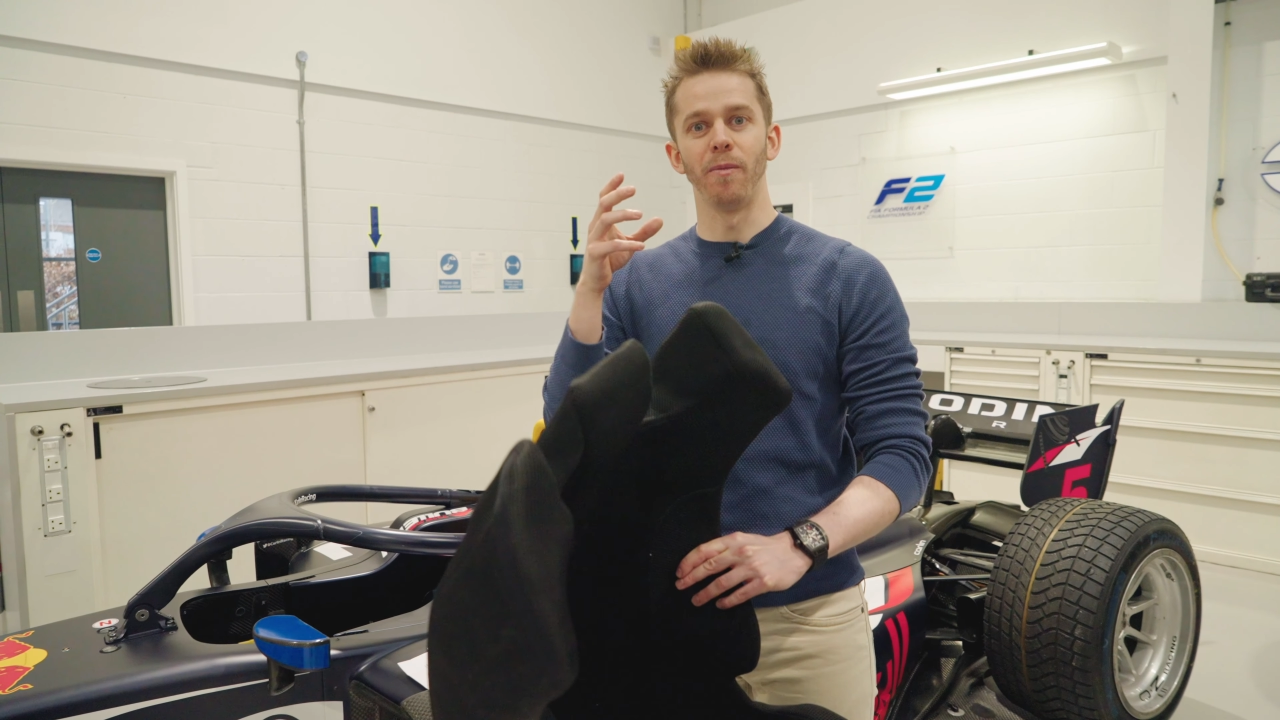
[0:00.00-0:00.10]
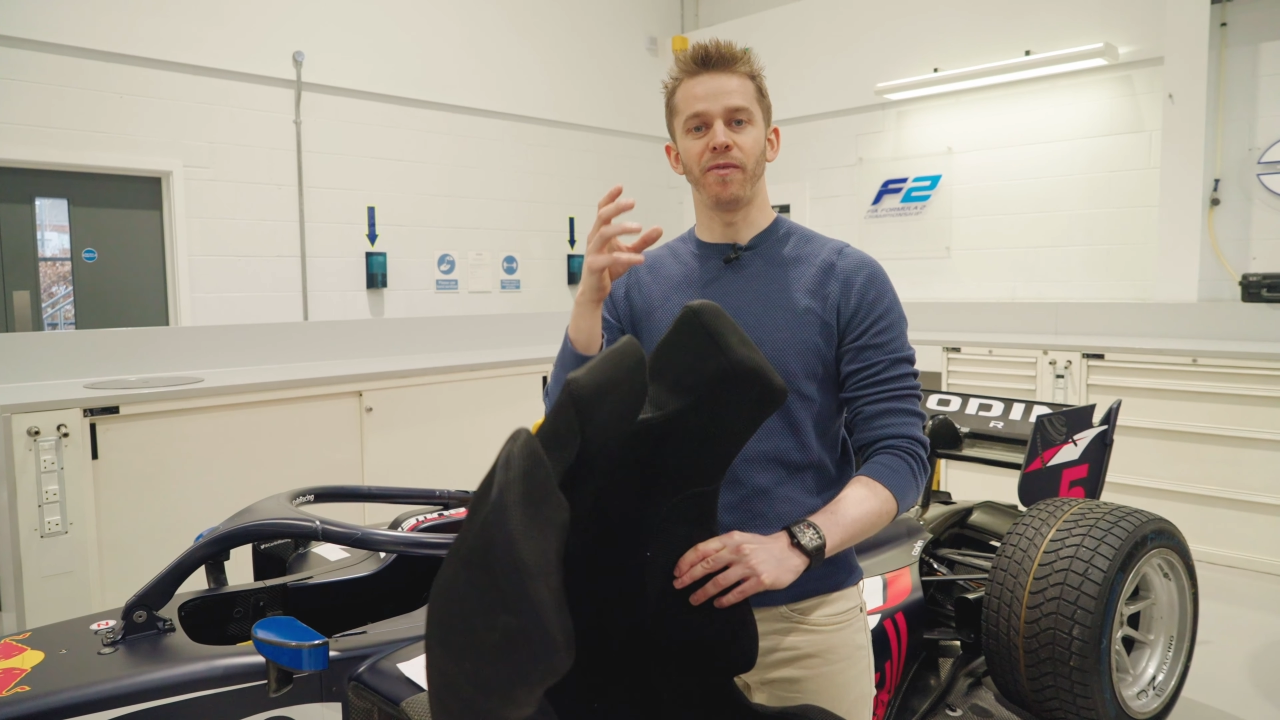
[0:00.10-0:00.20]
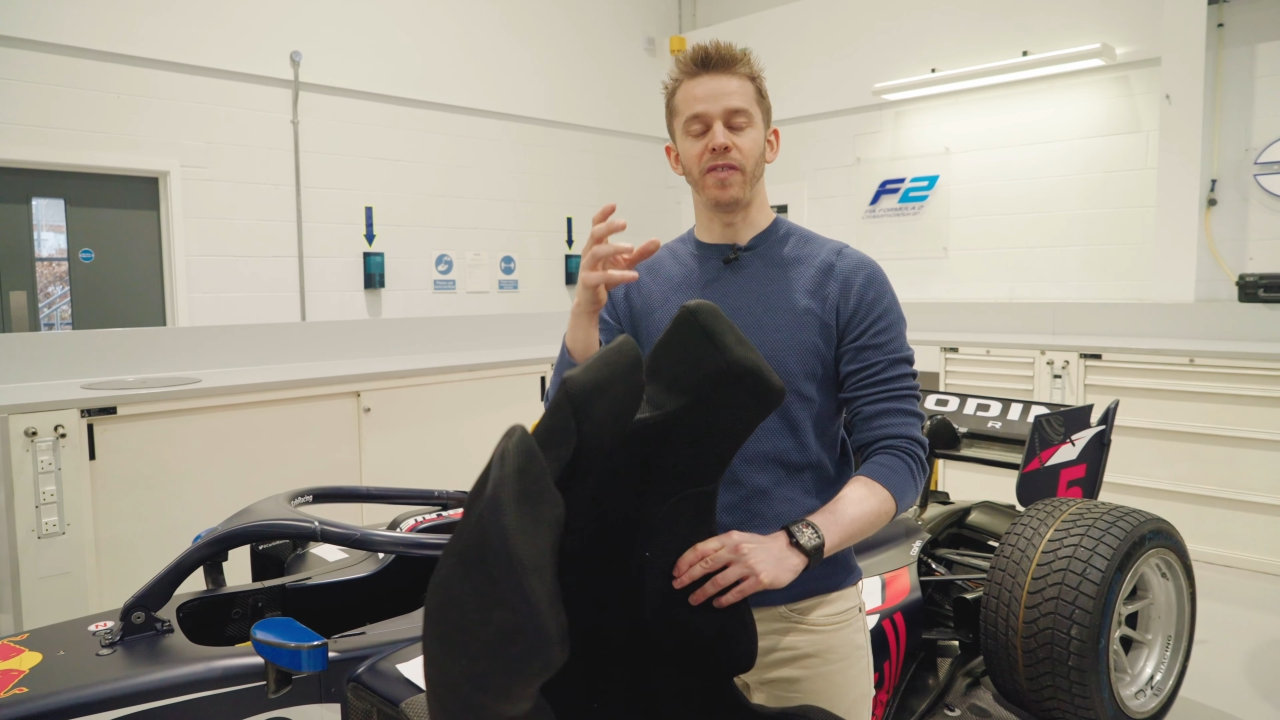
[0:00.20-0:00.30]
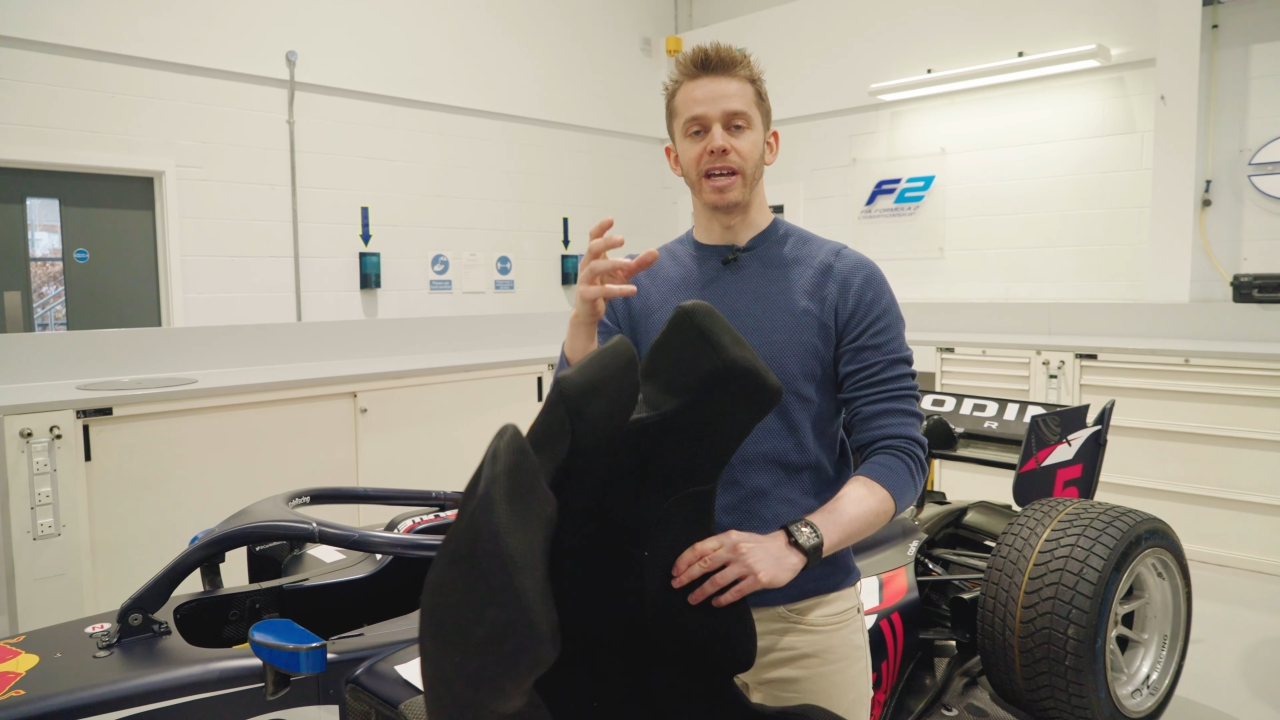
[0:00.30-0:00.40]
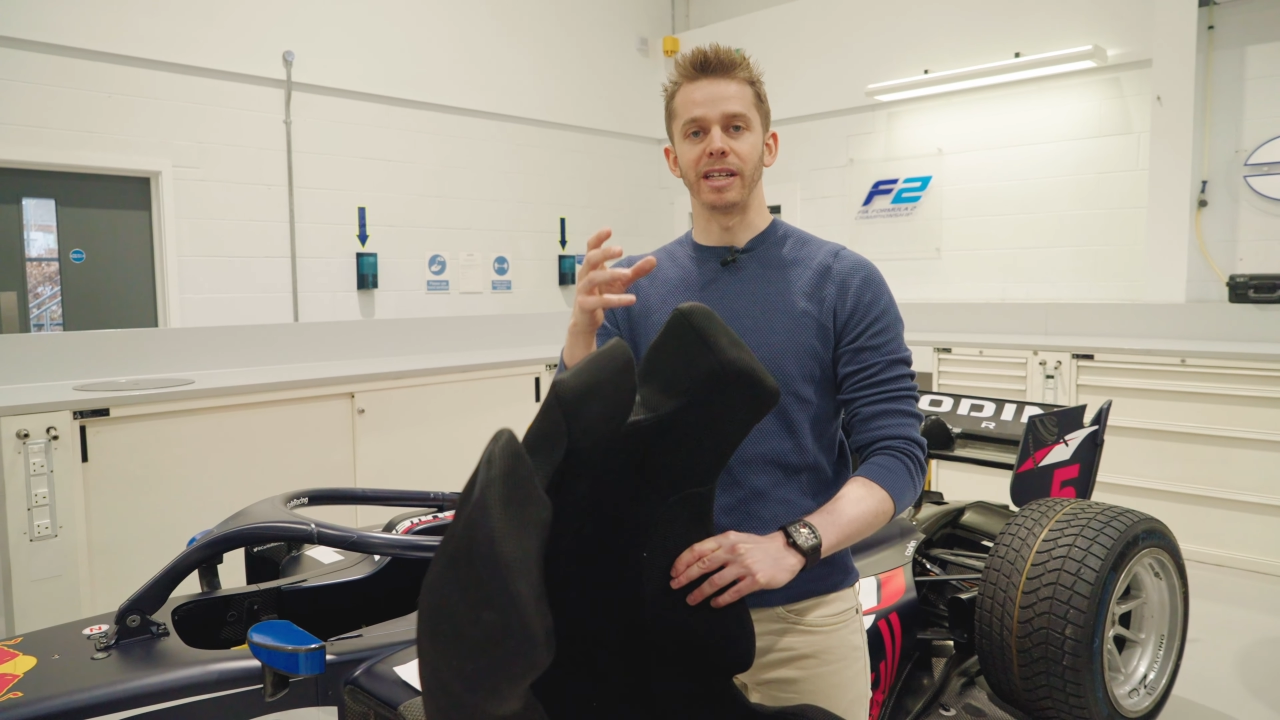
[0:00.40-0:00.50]

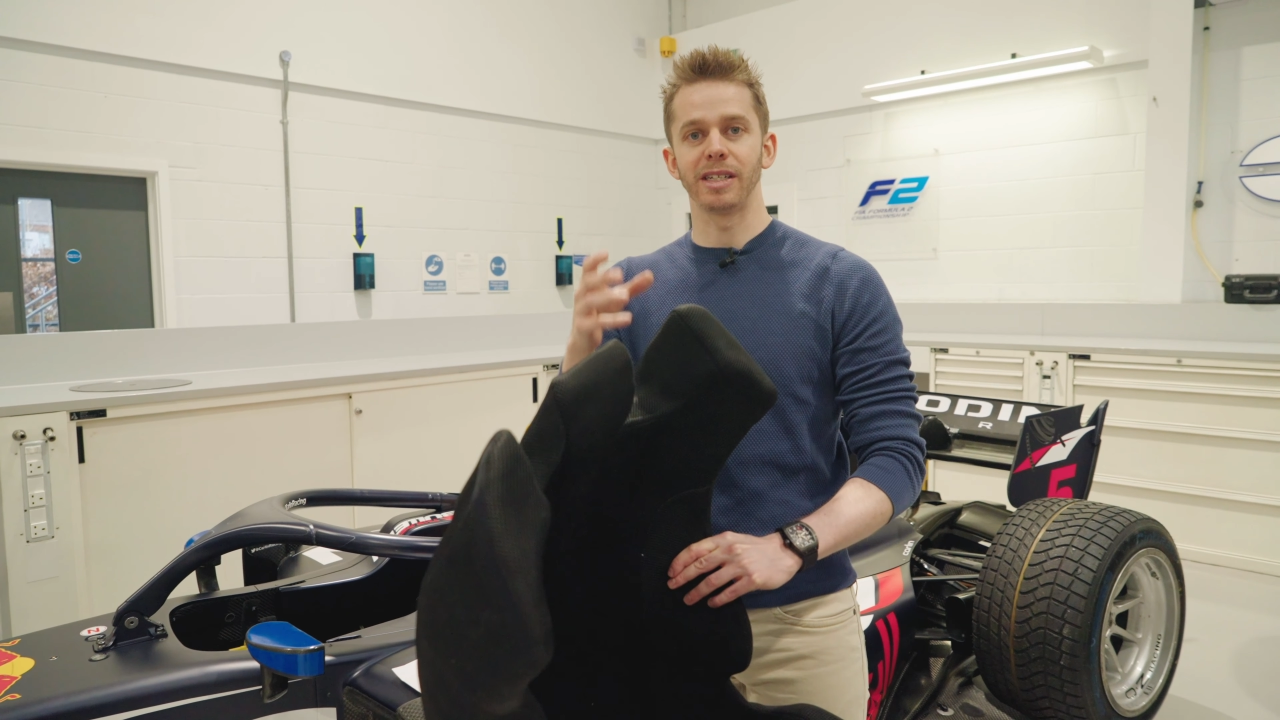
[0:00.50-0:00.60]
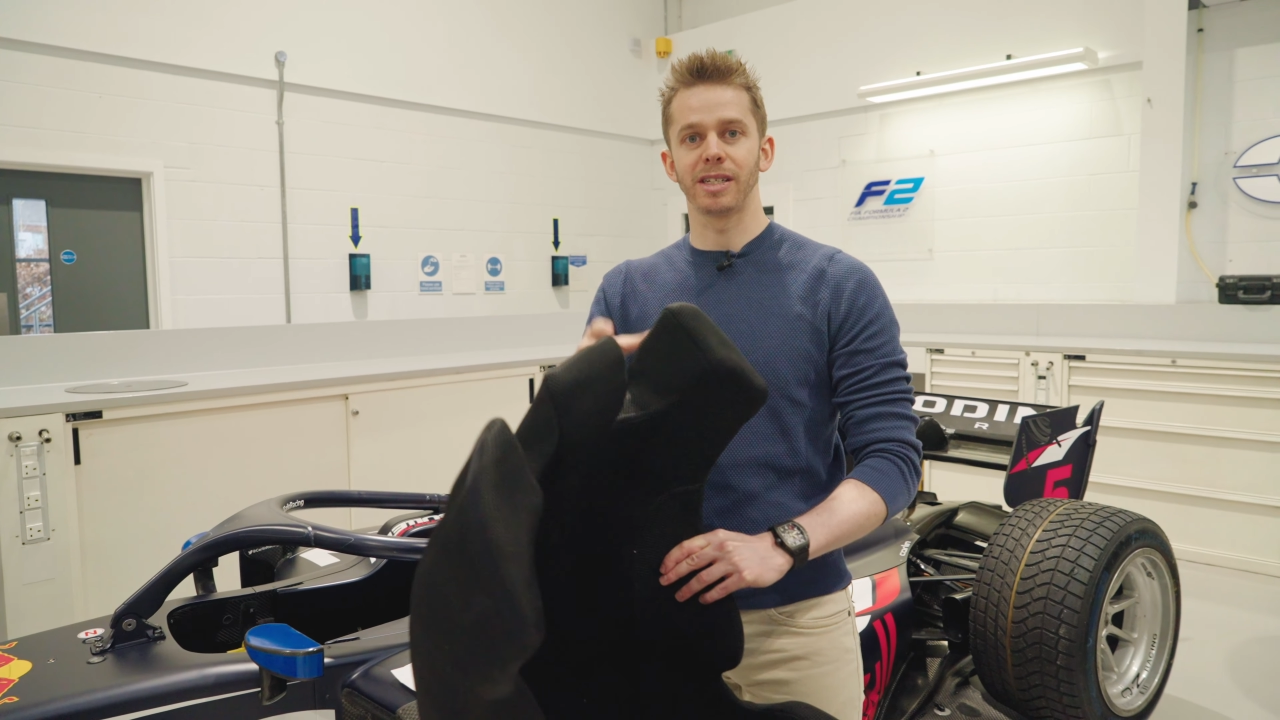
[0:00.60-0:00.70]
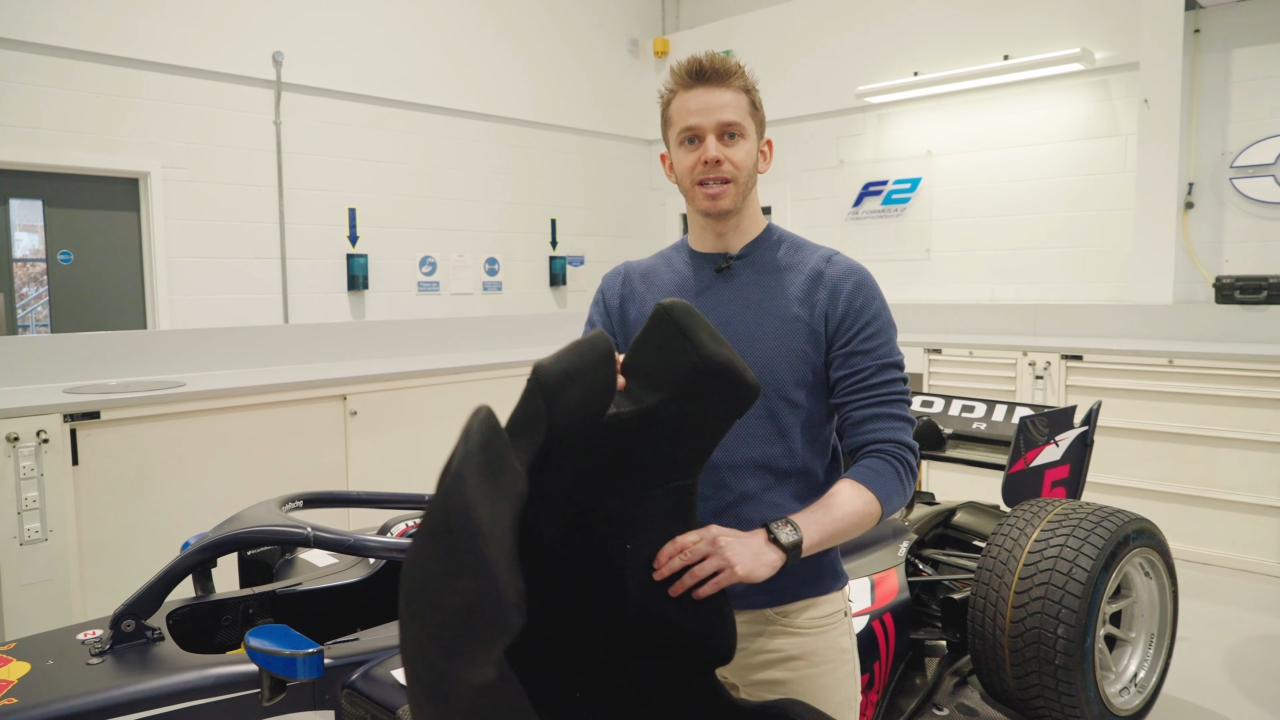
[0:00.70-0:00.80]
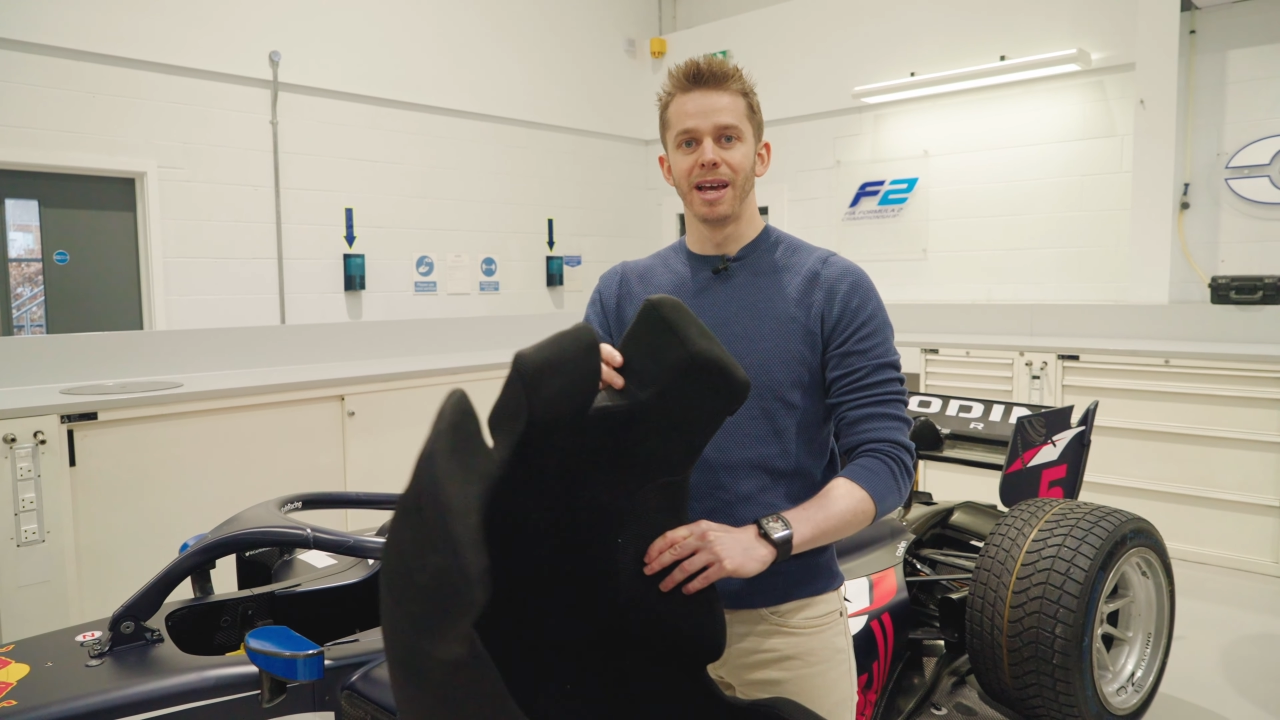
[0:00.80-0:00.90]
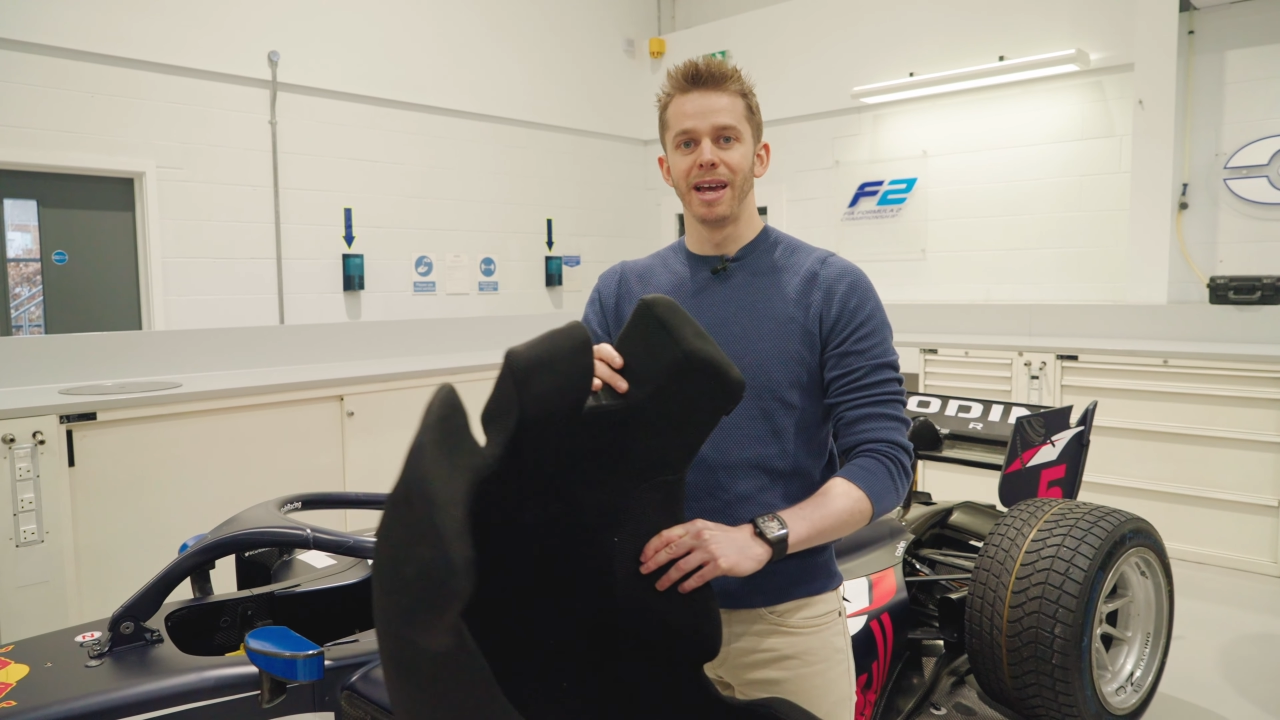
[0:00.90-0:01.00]
fits.